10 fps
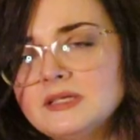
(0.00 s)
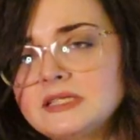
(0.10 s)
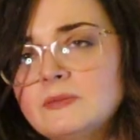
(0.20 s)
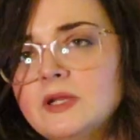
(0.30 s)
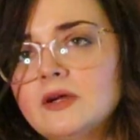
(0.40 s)

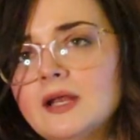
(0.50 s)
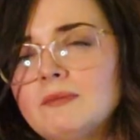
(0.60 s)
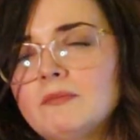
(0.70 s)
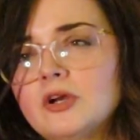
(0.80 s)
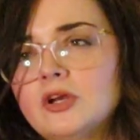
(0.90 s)
Someone here could
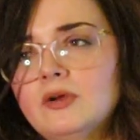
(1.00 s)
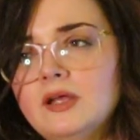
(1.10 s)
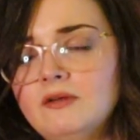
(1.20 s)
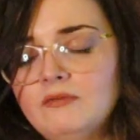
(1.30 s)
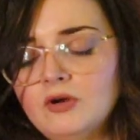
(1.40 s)
have
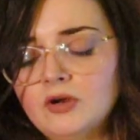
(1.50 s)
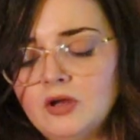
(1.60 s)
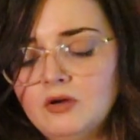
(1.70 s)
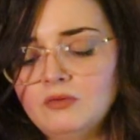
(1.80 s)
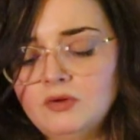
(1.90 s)
Mercury in
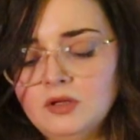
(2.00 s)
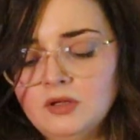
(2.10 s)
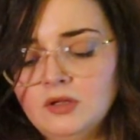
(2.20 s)
Virgo,